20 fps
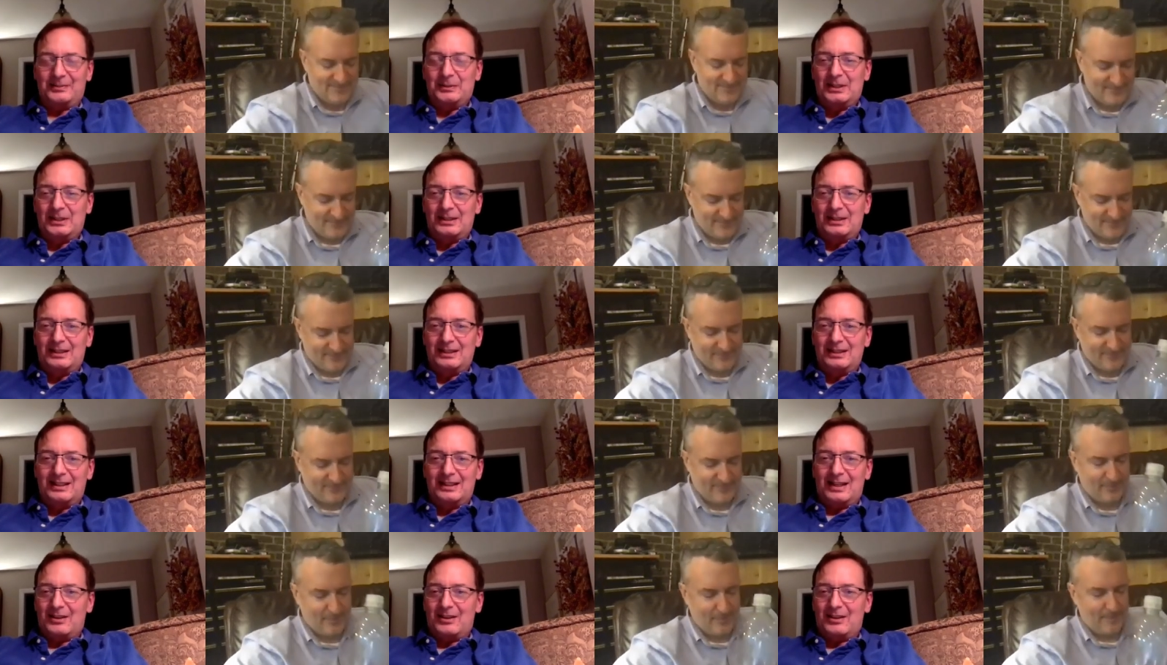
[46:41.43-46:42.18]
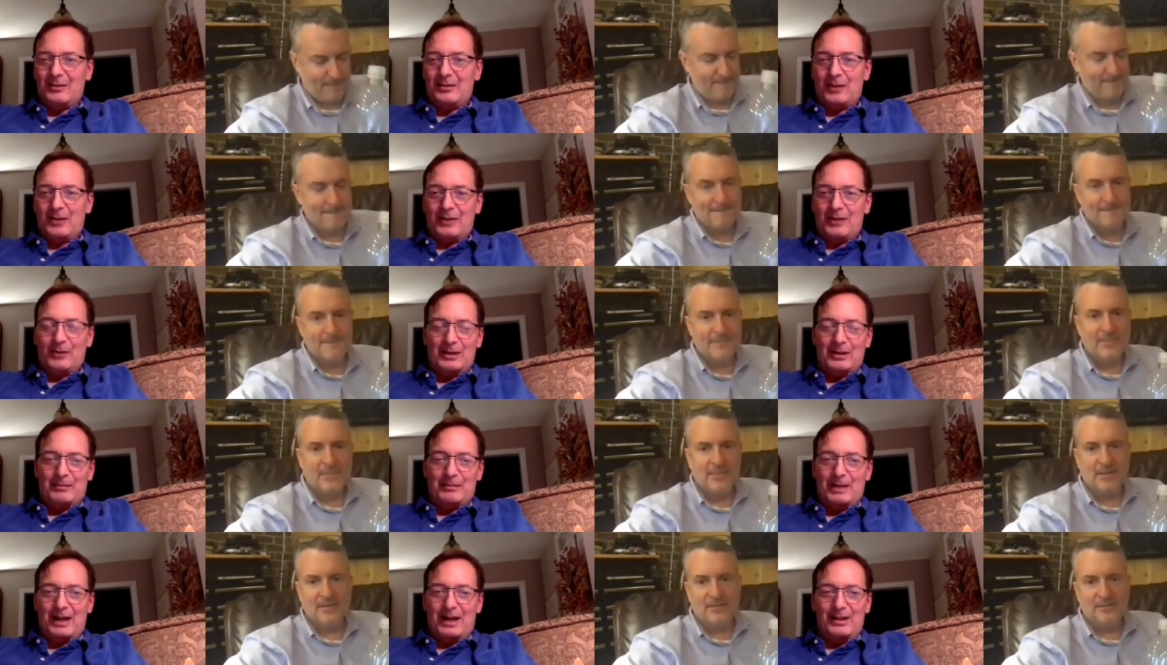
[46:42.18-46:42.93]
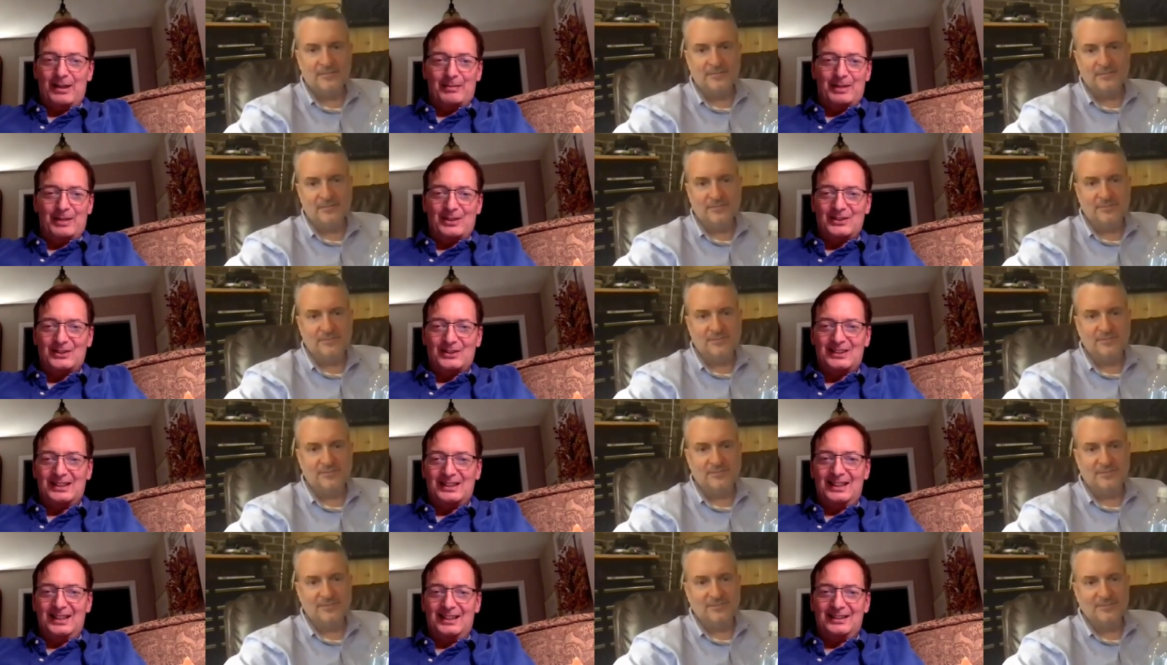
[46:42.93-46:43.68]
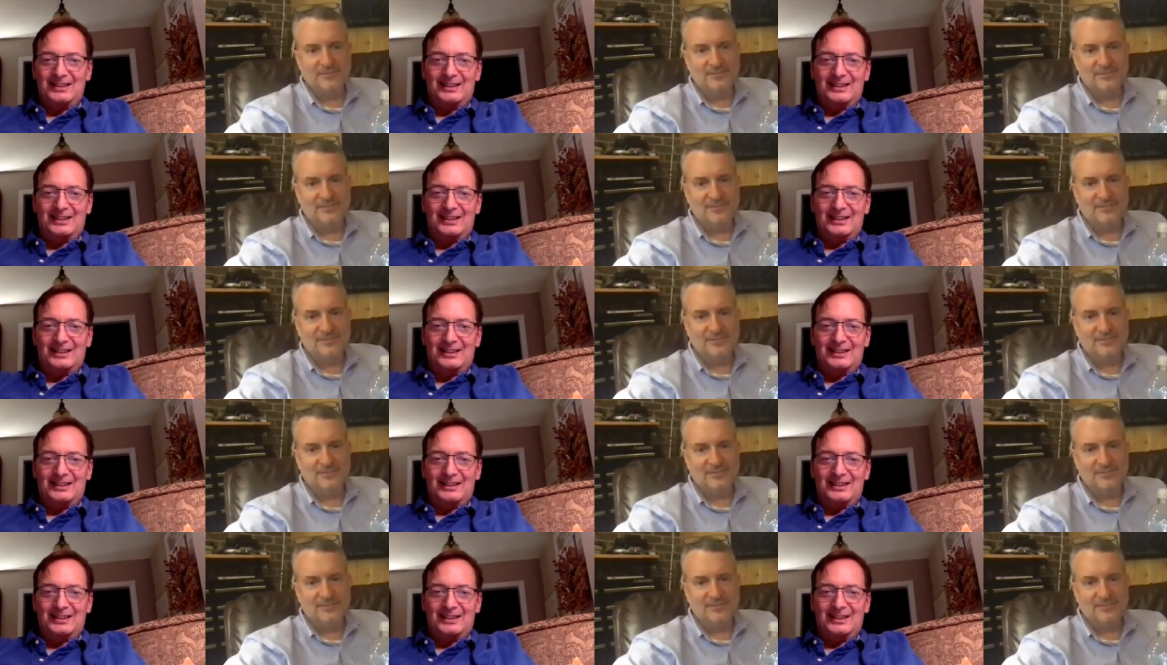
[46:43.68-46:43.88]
Speaker 1: Now I might want to buy the middle seat. Uh,